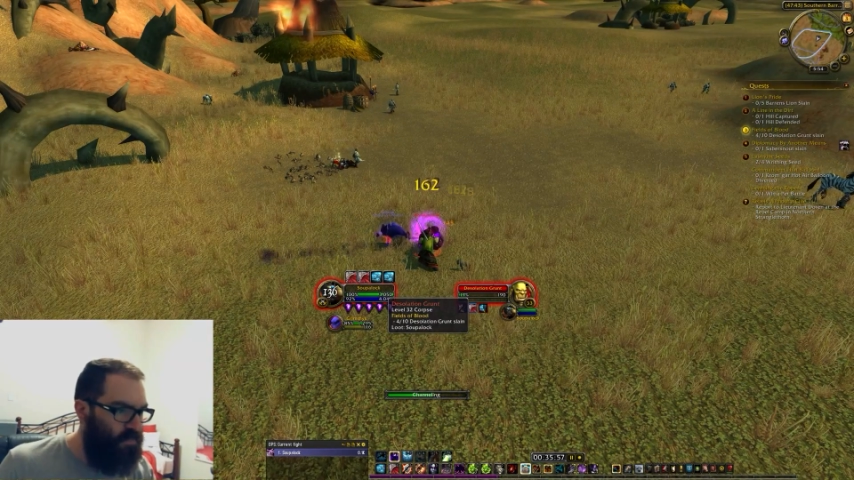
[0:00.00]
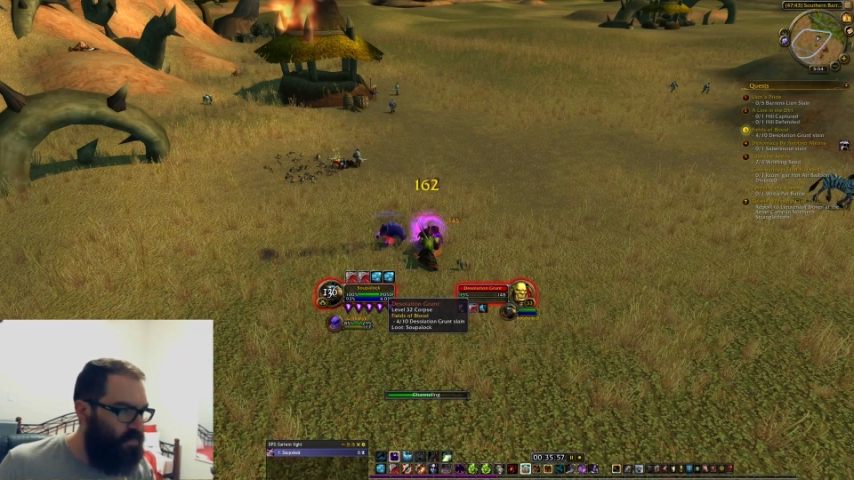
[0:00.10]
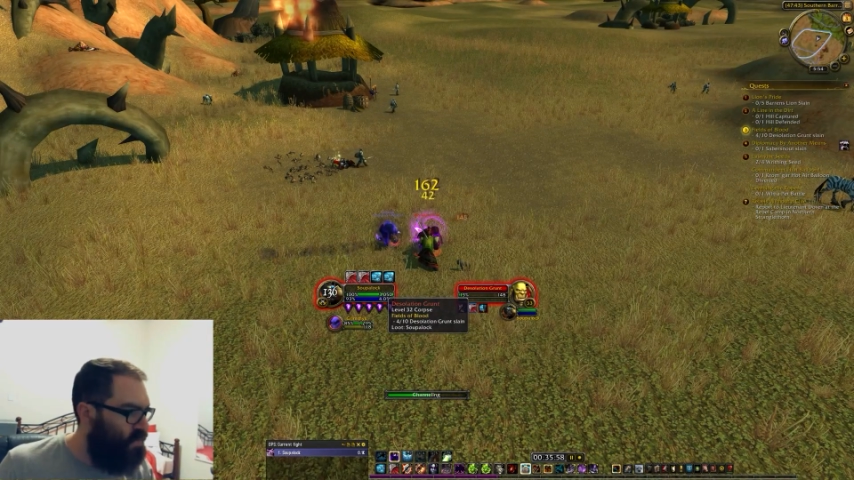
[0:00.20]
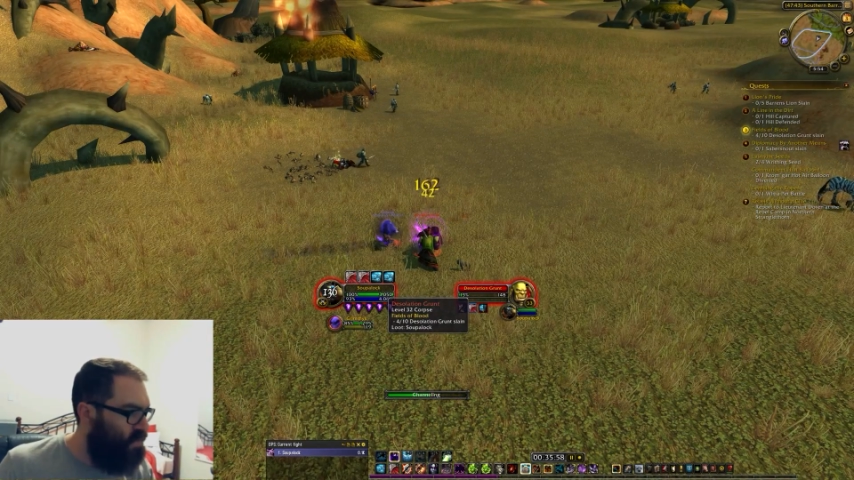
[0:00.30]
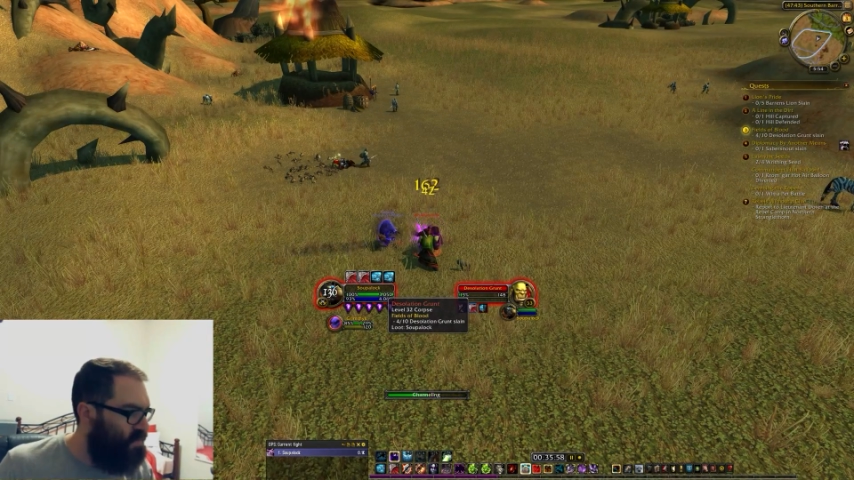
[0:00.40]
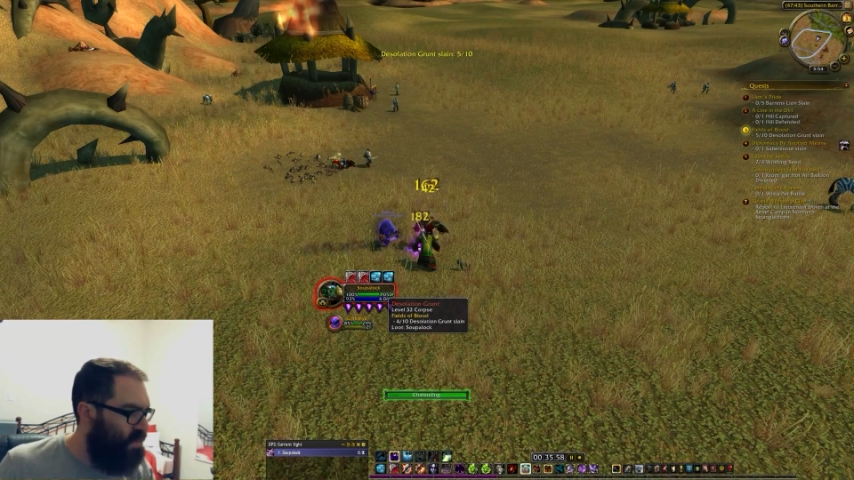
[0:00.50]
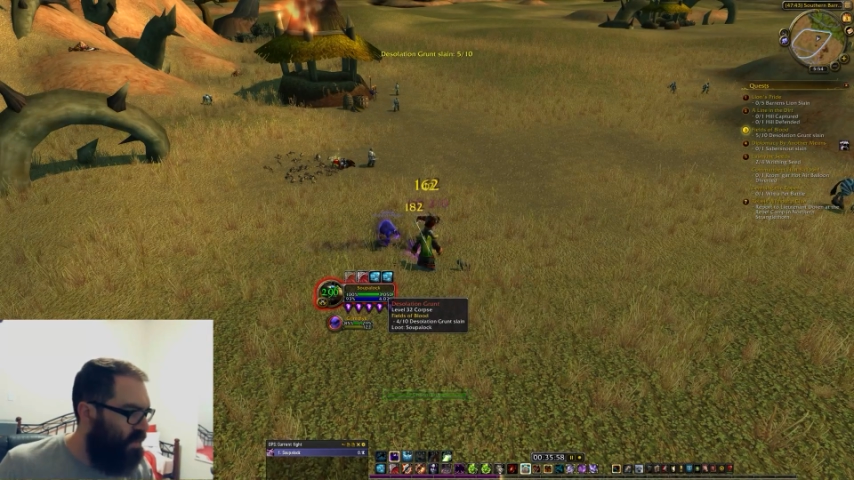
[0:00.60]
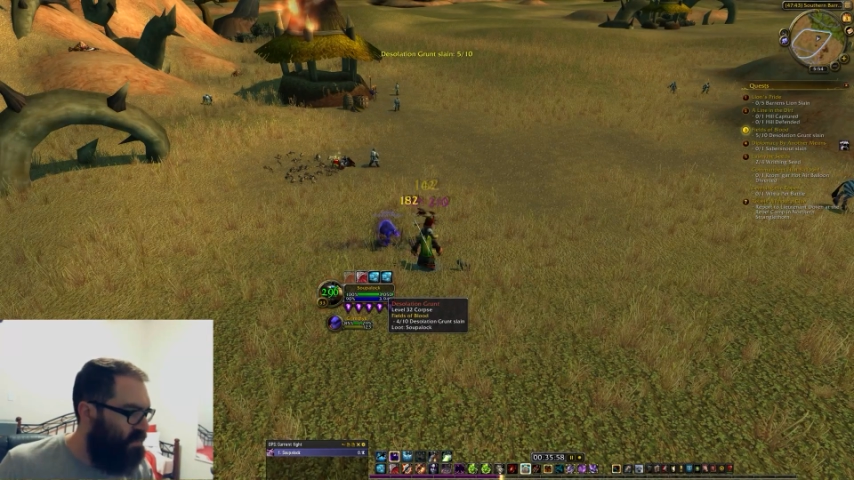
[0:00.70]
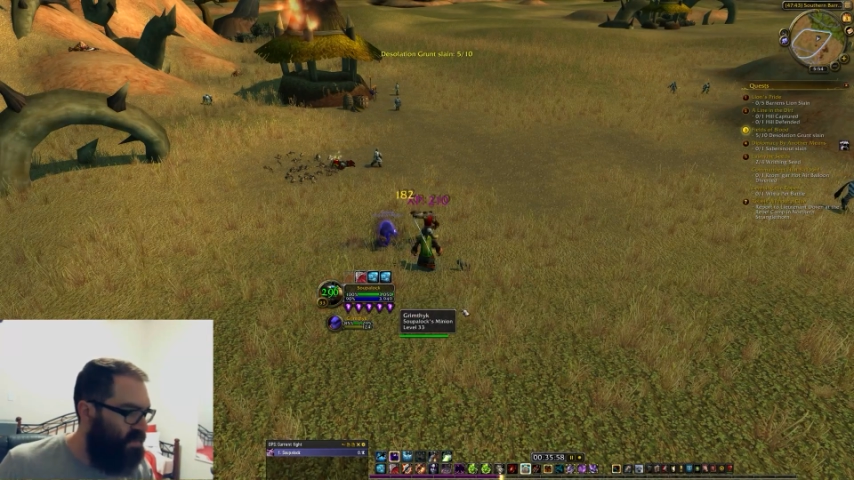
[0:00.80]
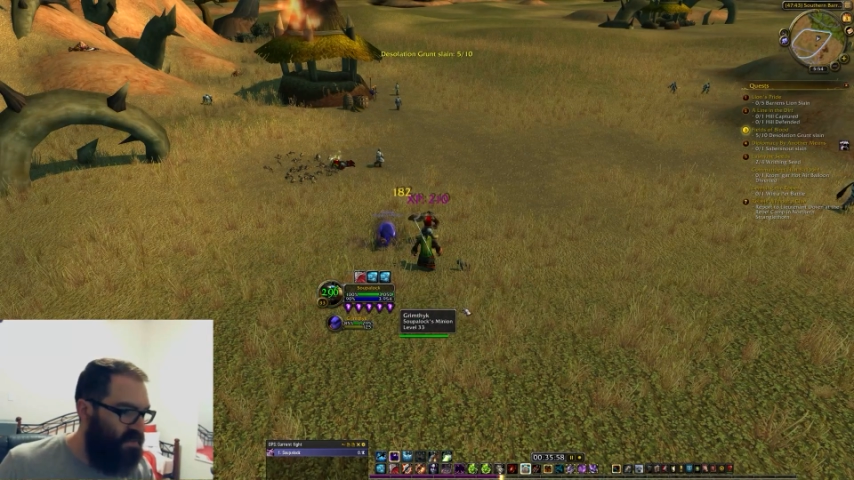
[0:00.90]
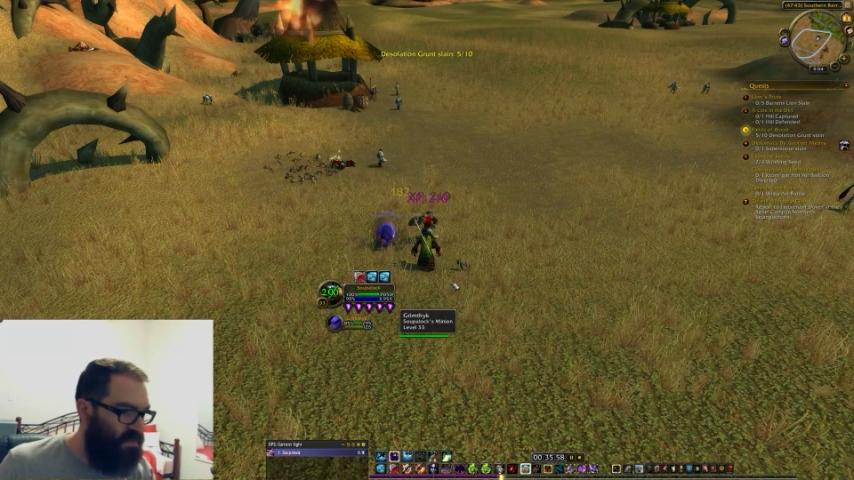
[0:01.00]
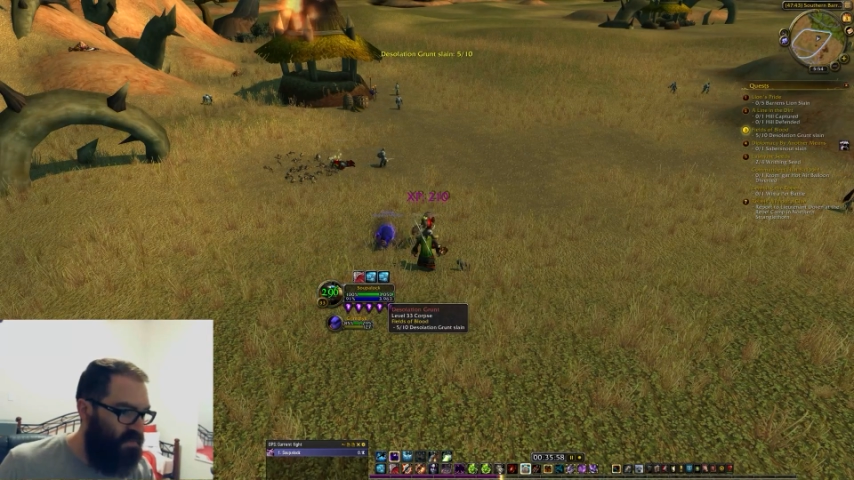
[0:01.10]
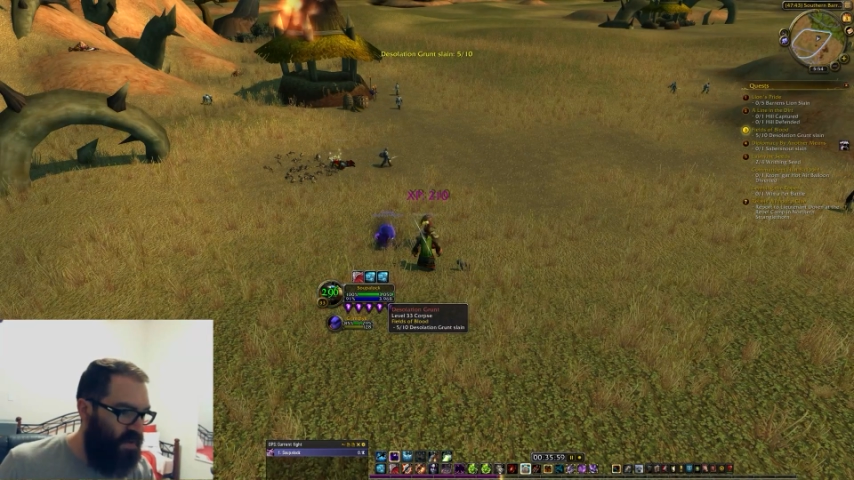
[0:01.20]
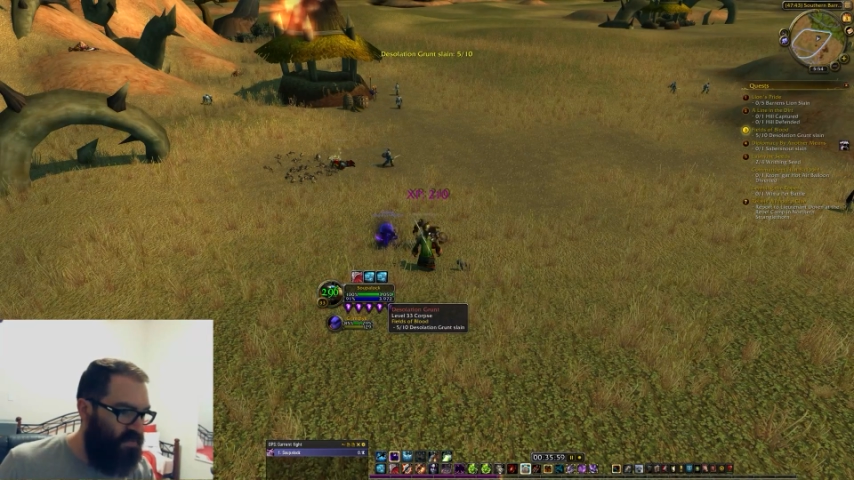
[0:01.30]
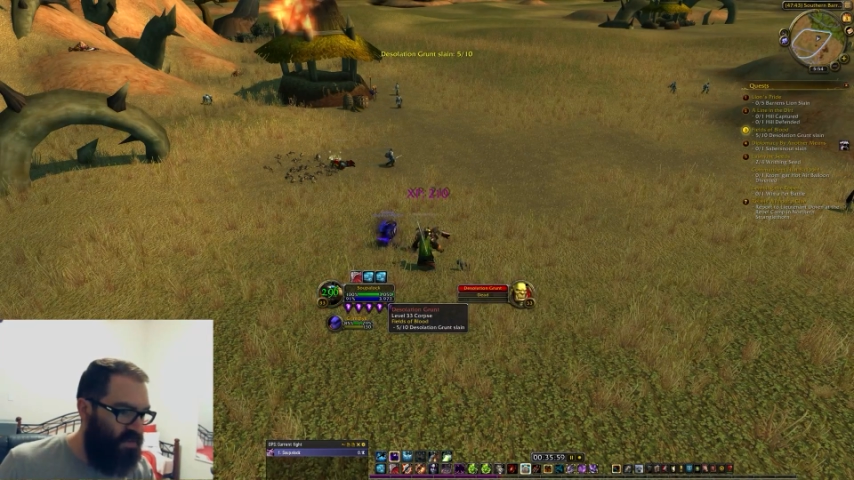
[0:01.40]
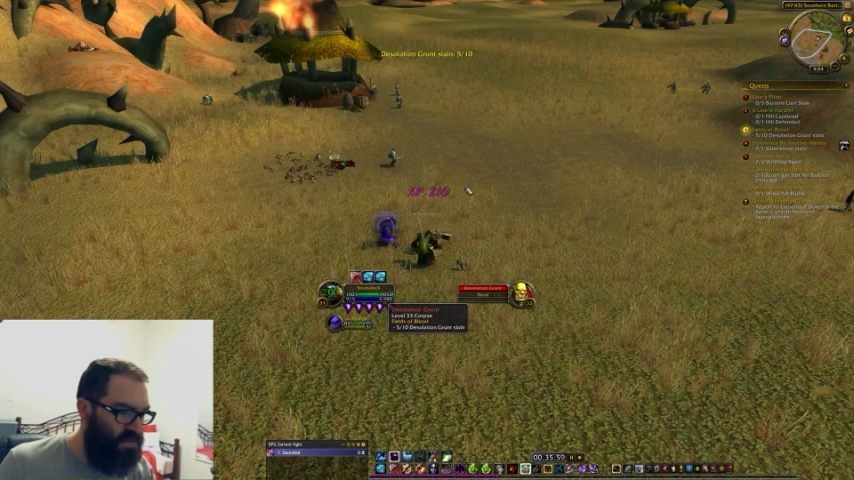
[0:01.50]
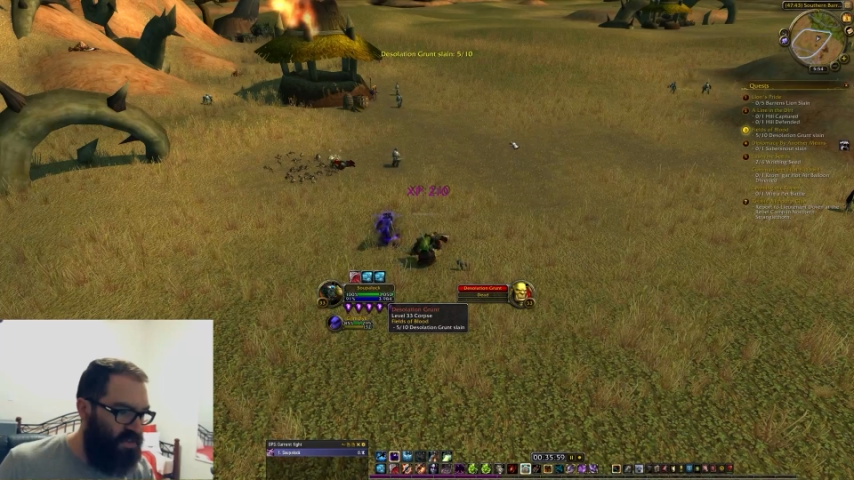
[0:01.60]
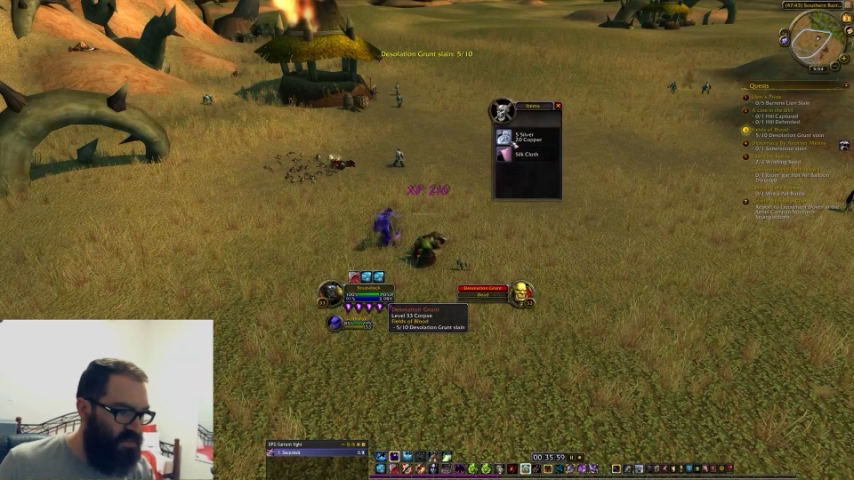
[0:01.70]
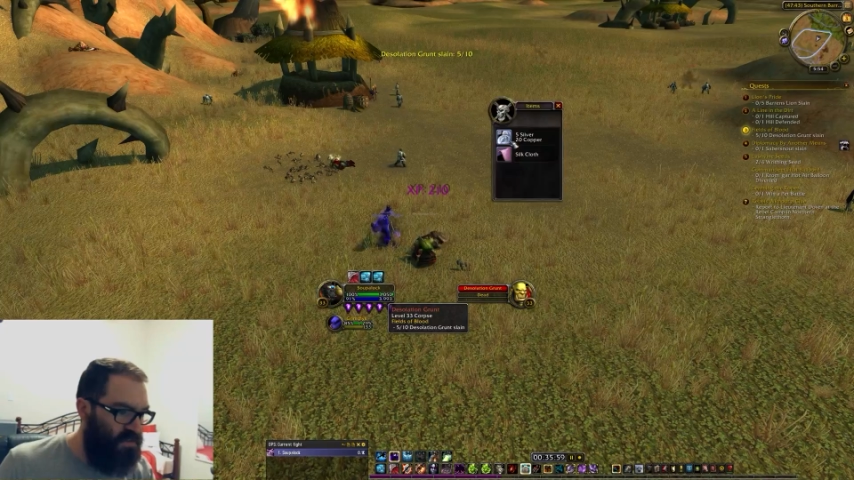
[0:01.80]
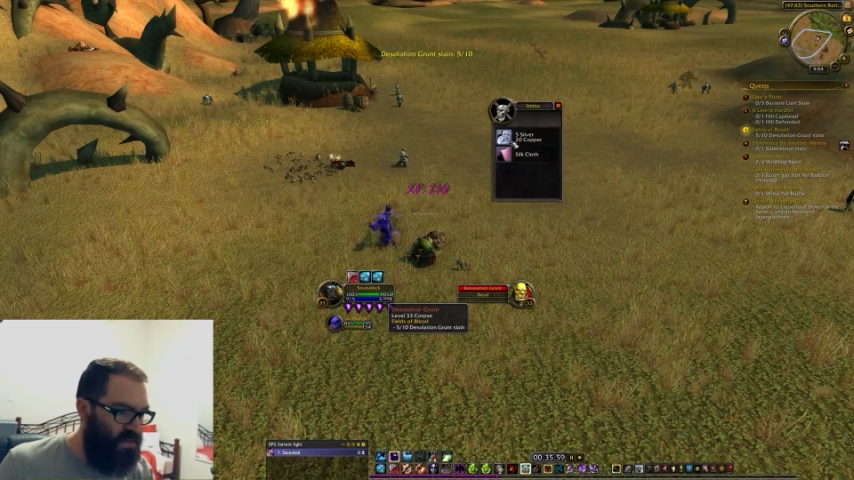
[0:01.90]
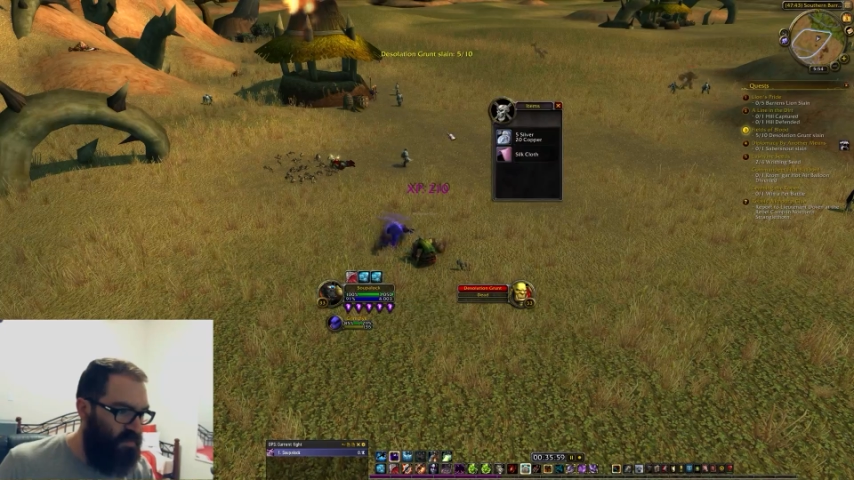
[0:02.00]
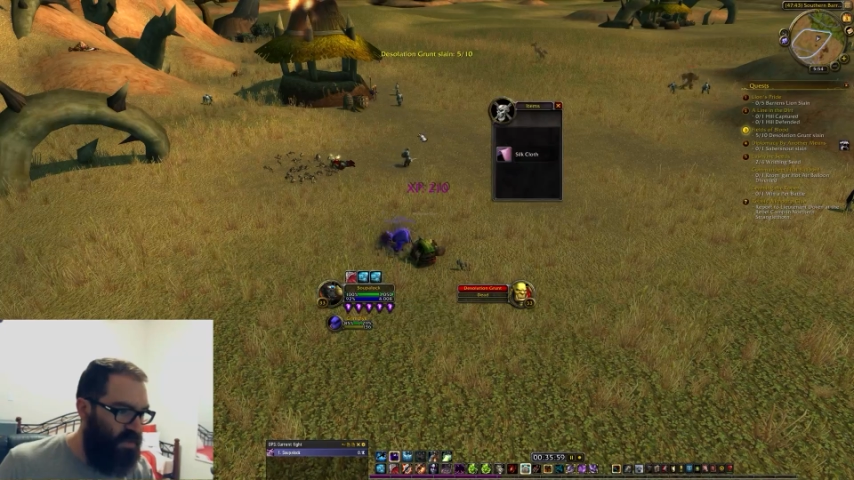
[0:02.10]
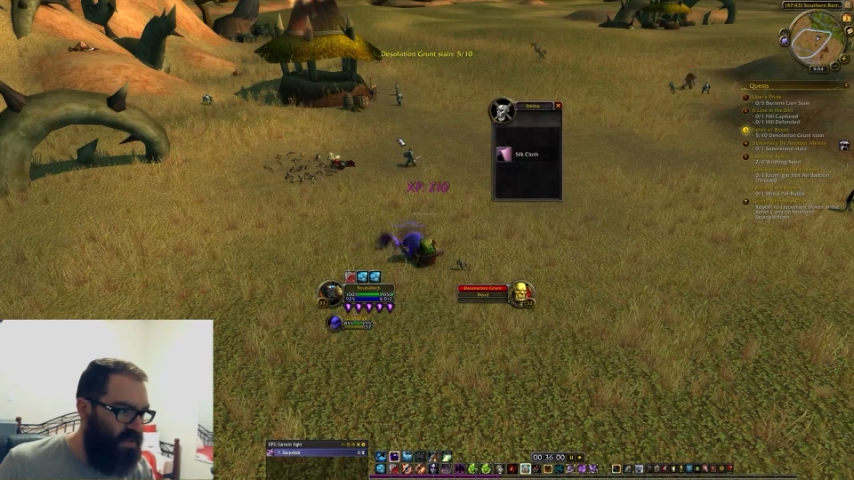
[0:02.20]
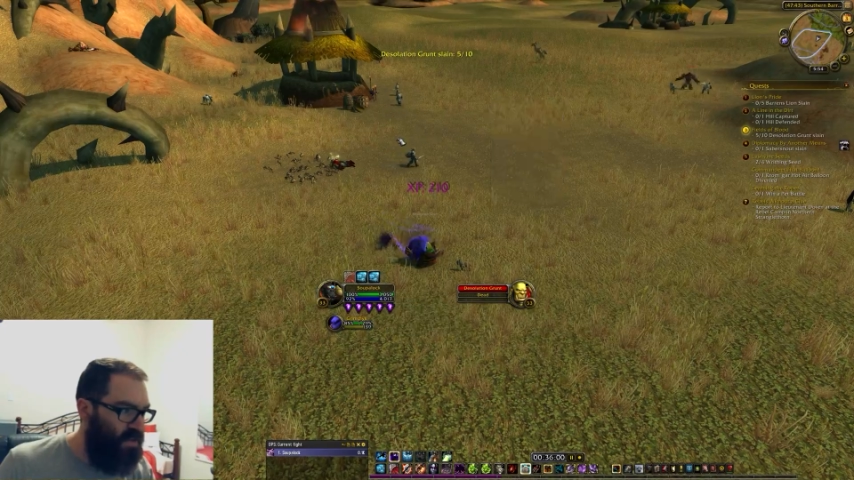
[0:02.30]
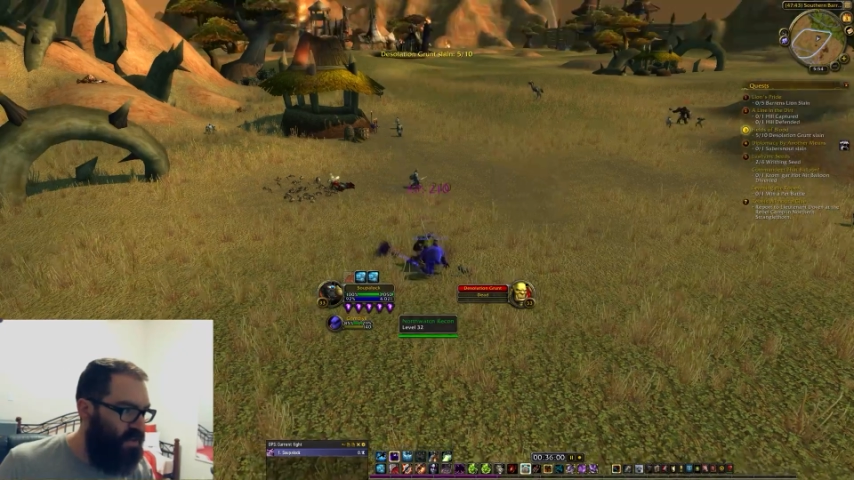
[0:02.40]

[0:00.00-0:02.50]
Grunts down. 5 grunts killed, not bad.